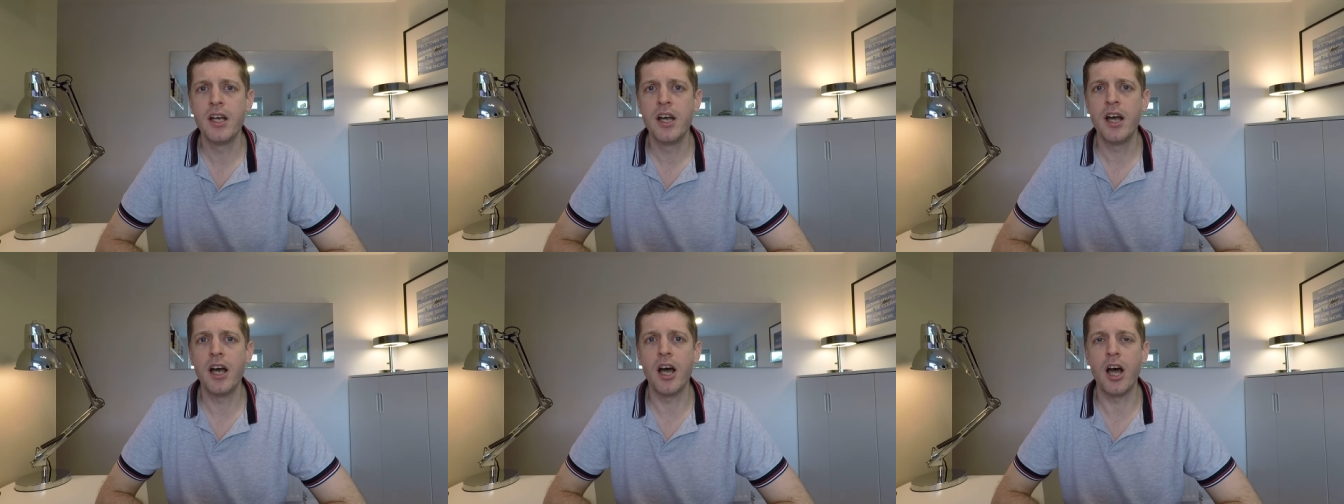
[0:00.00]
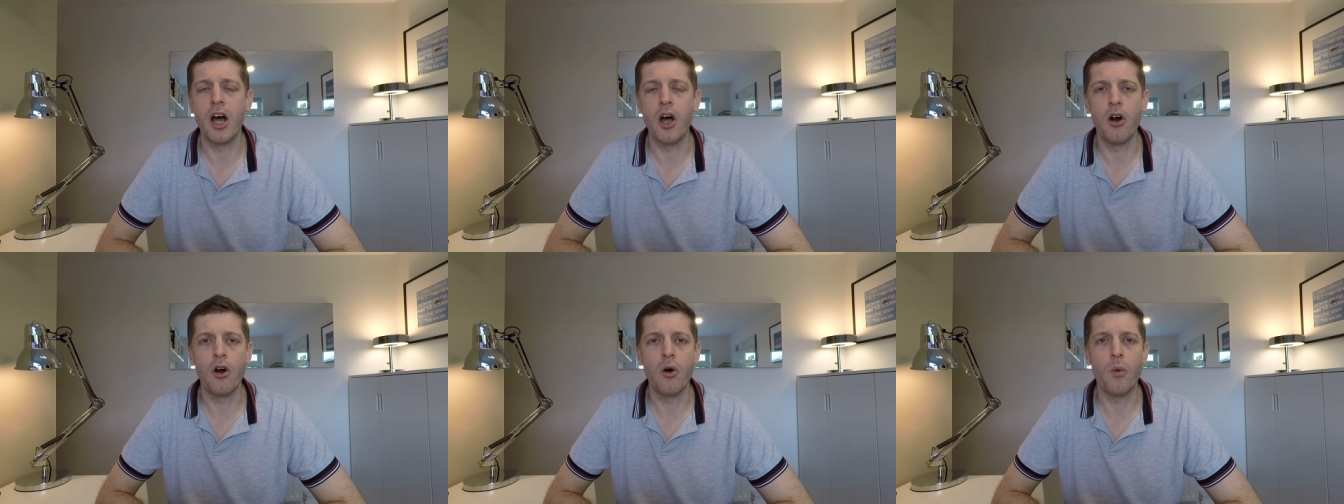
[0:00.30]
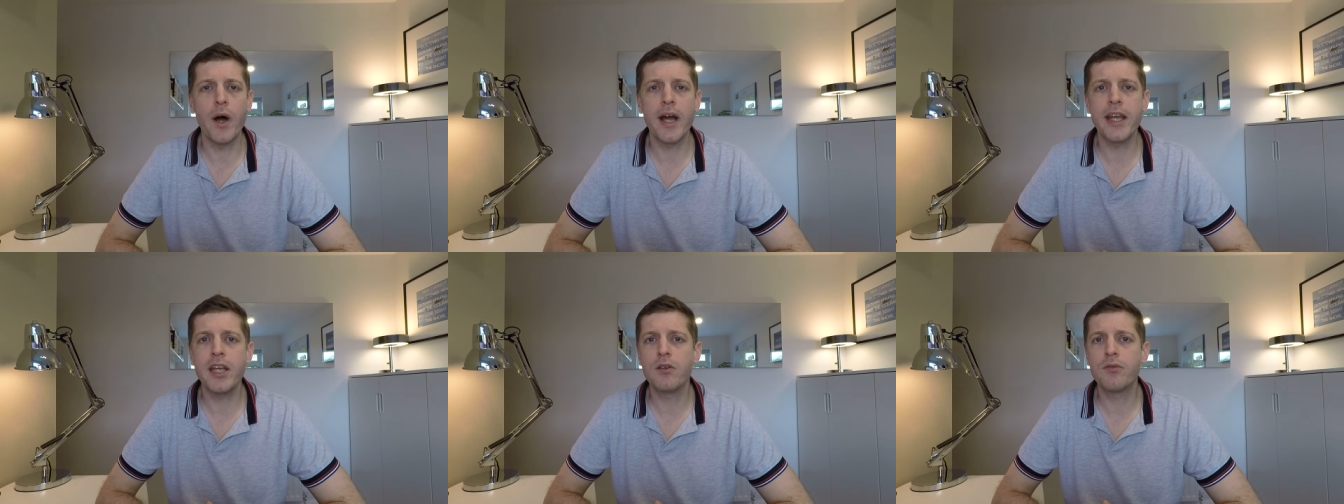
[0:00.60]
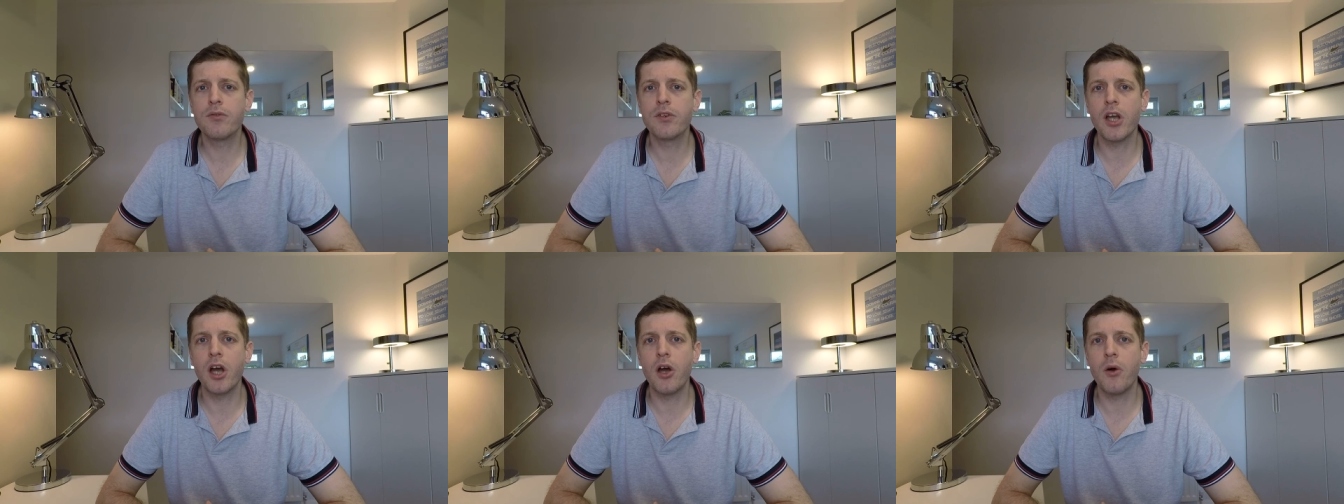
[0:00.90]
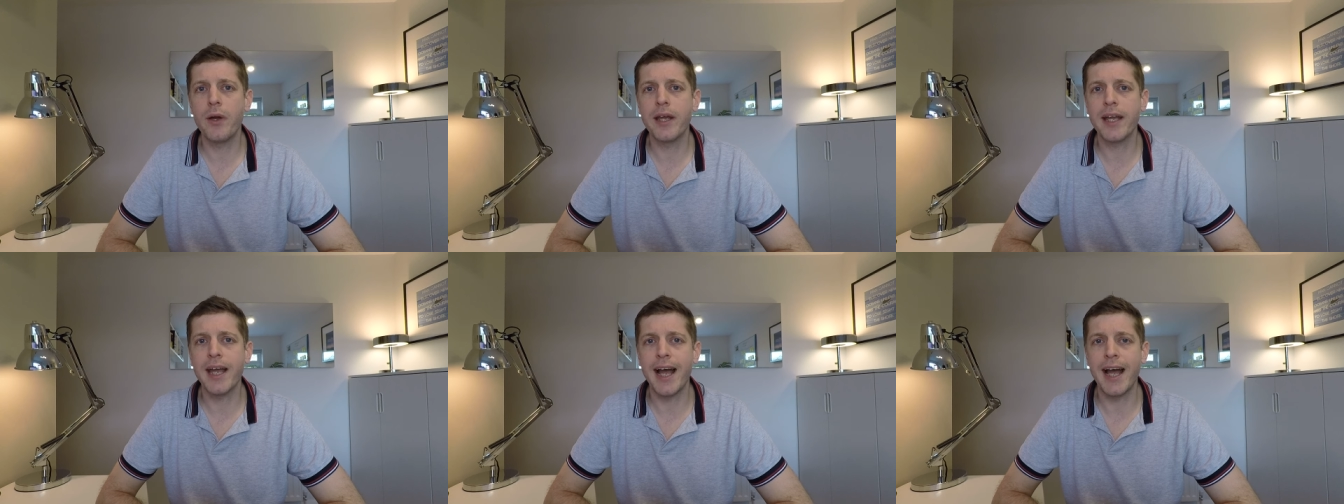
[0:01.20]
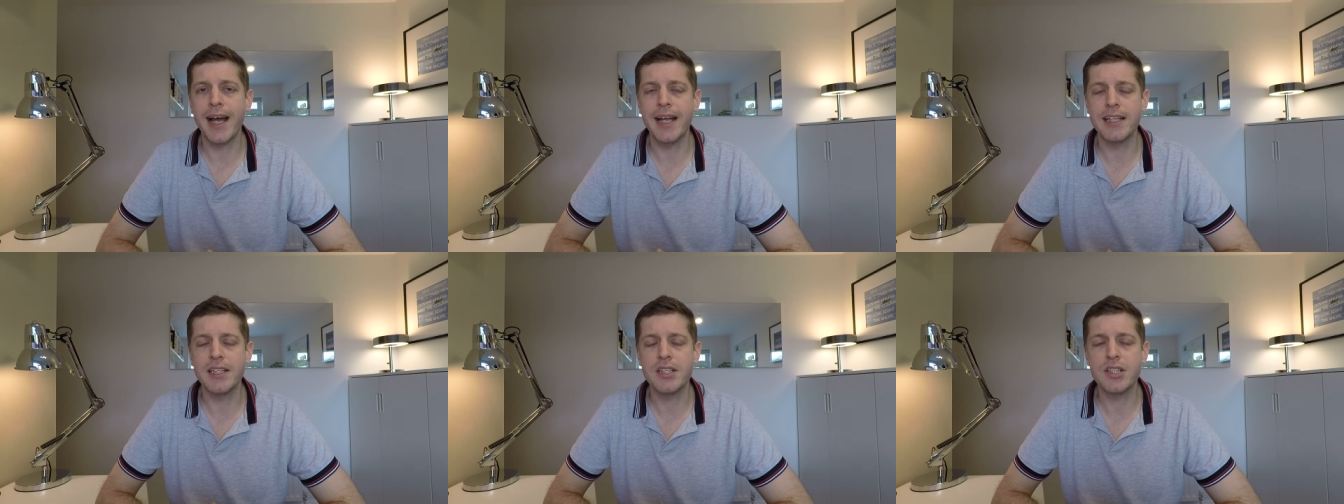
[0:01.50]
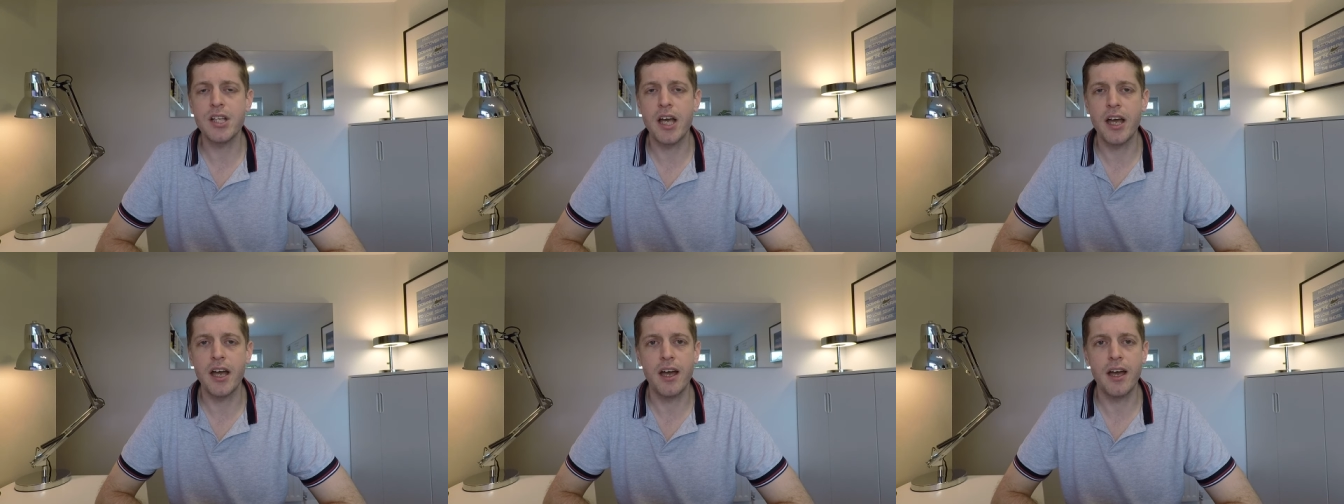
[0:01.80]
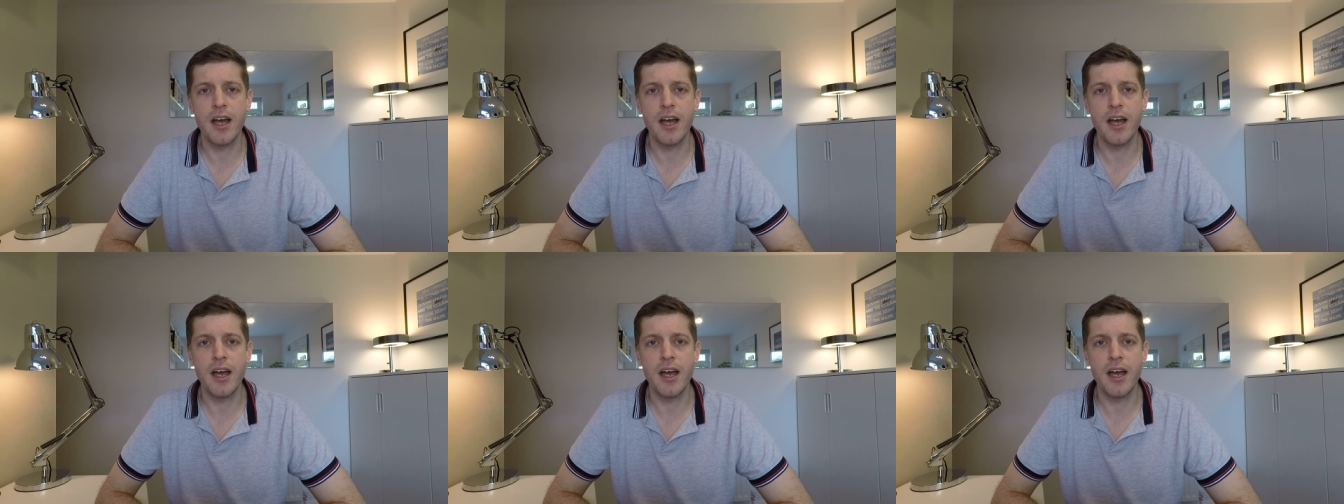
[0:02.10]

uh, are a way of going and uh,